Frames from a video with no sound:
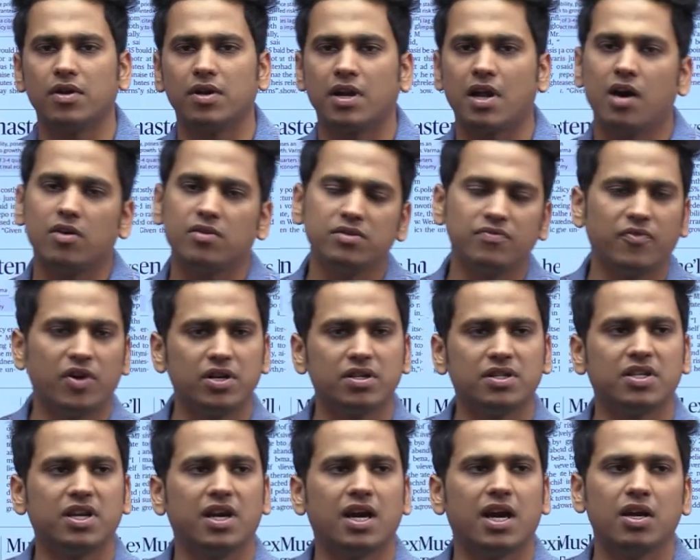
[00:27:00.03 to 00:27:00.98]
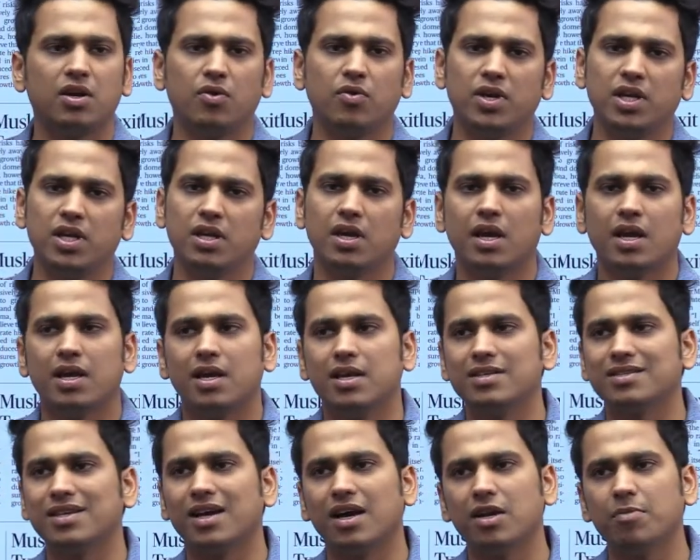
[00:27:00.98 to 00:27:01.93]
Now what they are doing
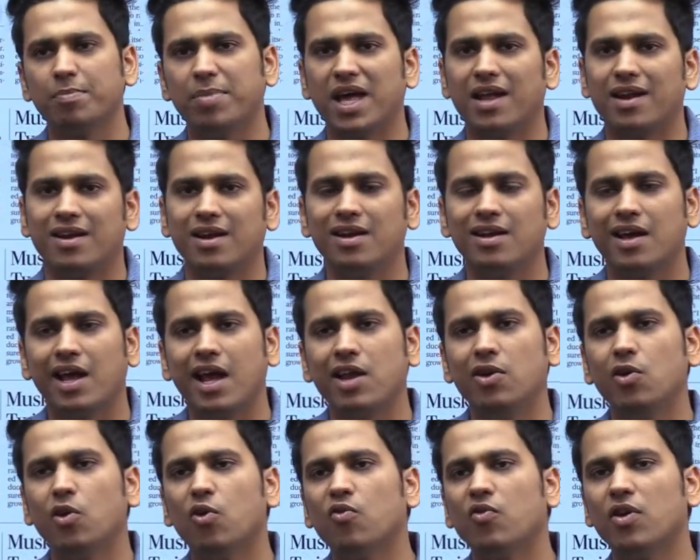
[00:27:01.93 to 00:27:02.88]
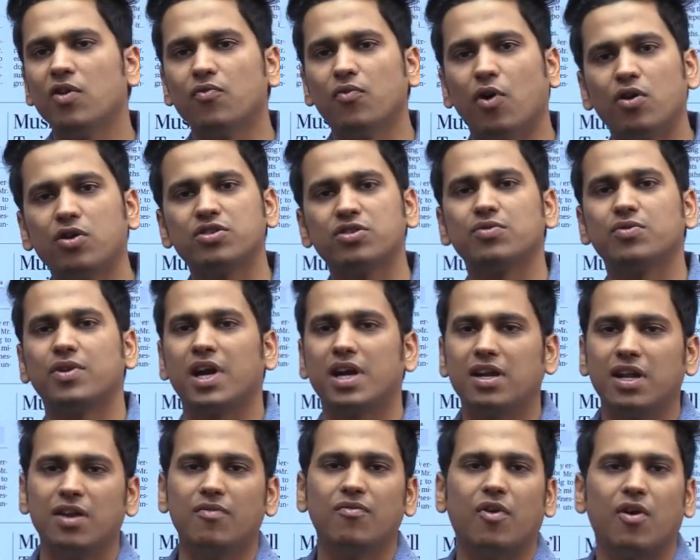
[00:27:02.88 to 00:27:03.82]
is unparalleled, and no one wants to
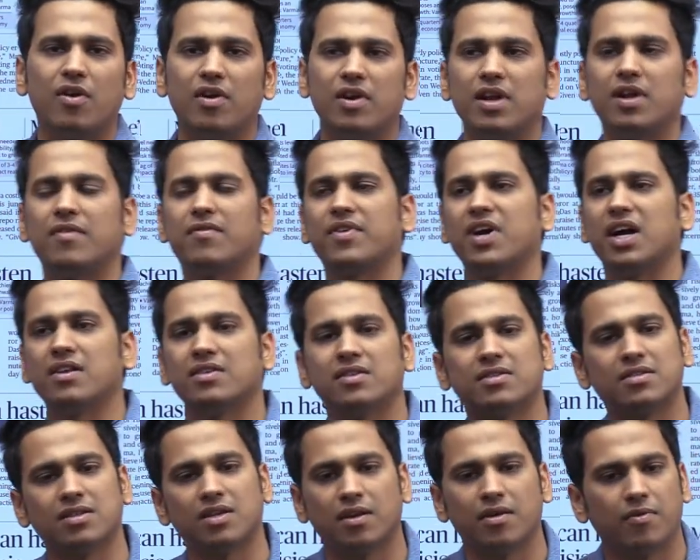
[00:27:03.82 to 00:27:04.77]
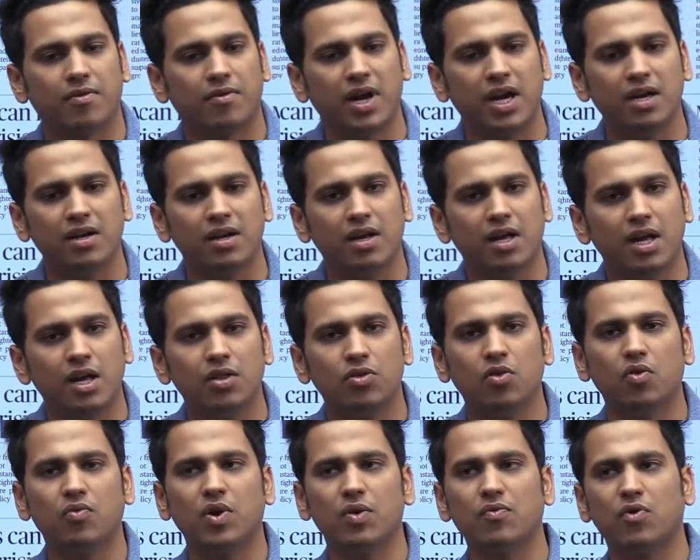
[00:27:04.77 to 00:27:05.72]
get involved in Afghanistan, right?
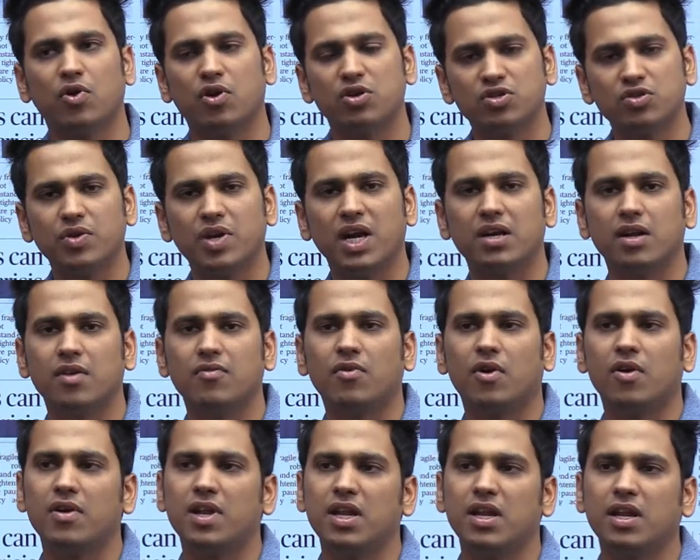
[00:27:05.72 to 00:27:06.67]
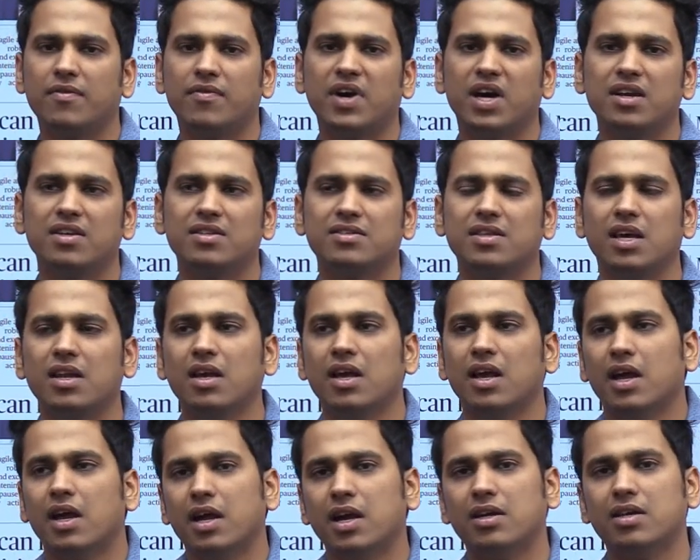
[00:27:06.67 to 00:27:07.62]
No one wants to get involved in Afghanistan.
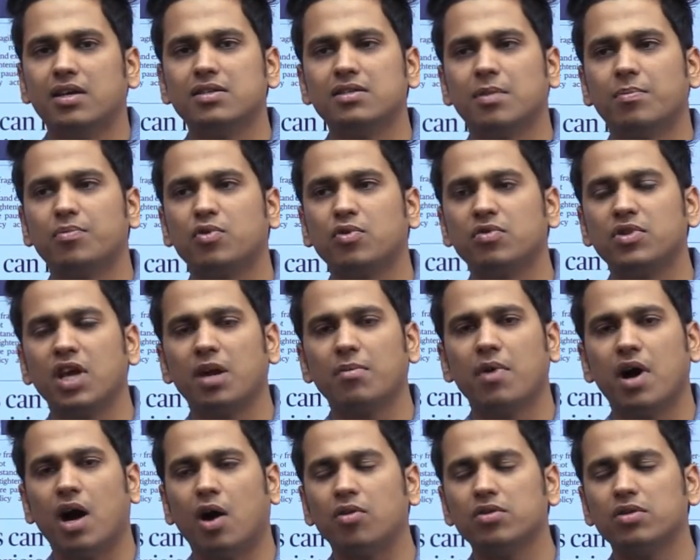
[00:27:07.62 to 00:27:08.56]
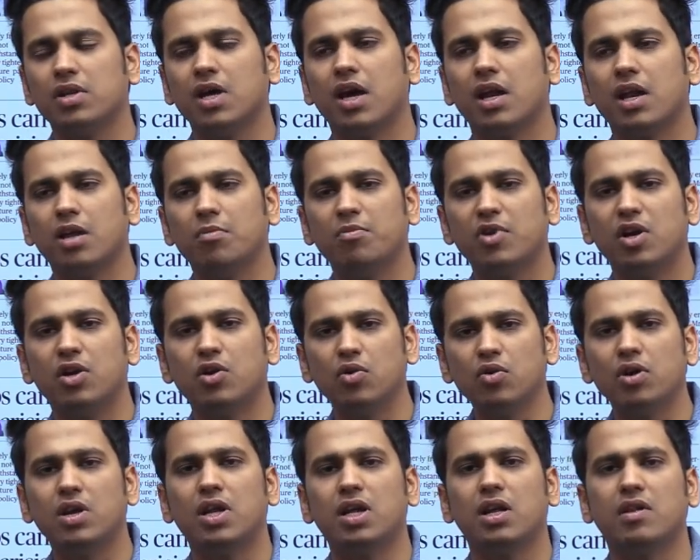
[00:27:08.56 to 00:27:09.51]
It is up to them how they are able to
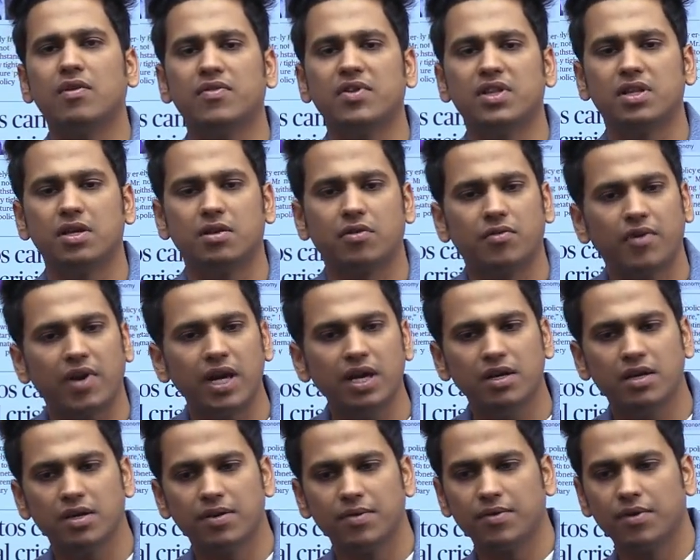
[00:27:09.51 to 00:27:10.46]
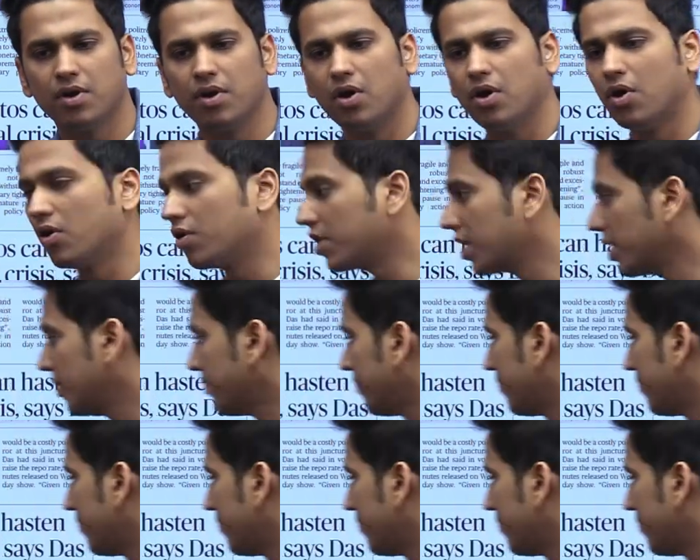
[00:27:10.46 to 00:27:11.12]
deal with it, right? Okay.